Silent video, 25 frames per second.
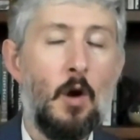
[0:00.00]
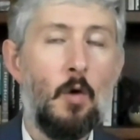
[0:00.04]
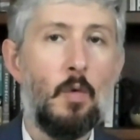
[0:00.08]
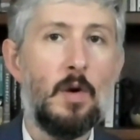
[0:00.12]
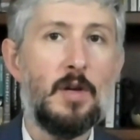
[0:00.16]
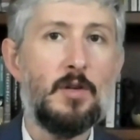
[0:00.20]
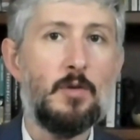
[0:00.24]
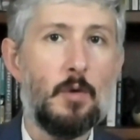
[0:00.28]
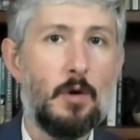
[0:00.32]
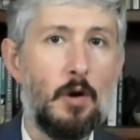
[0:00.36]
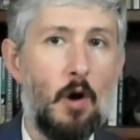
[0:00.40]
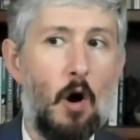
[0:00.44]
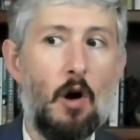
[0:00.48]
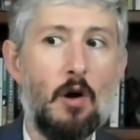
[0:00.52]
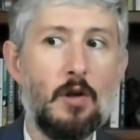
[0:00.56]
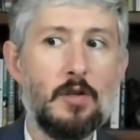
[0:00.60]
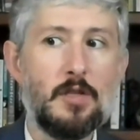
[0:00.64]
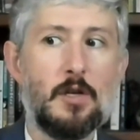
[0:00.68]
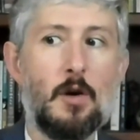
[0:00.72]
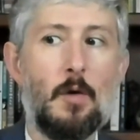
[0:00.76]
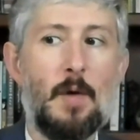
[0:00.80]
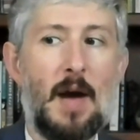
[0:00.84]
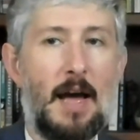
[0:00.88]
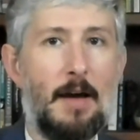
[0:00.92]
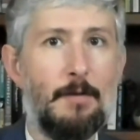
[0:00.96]
which would
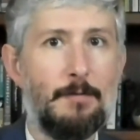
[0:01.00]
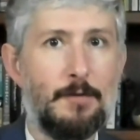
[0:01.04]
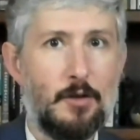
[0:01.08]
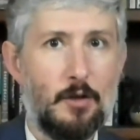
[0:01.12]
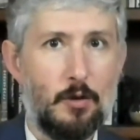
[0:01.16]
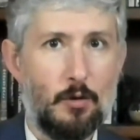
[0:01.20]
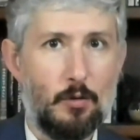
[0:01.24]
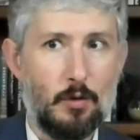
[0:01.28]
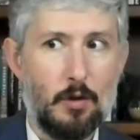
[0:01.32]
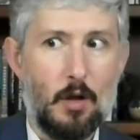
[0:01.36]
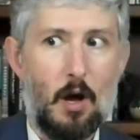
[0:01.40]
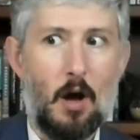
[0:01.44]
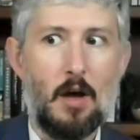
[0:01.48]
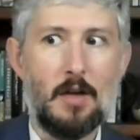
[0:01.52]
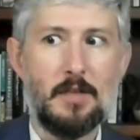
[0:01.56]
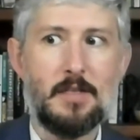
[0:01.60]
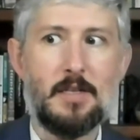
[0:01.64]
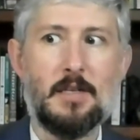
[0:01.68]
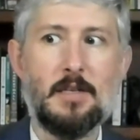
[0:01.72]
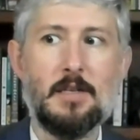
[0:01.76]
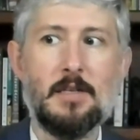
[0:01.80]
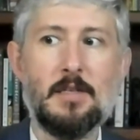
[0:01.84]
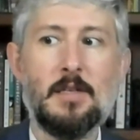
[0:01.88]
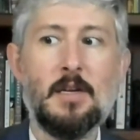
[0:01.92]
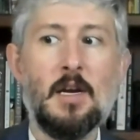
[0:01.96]
also have 2
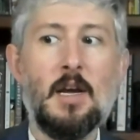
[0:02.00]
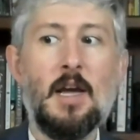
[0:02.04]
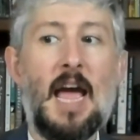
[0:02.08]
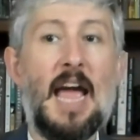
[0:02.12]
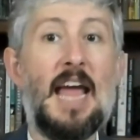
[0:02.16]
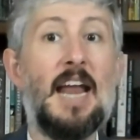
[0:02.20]
losses,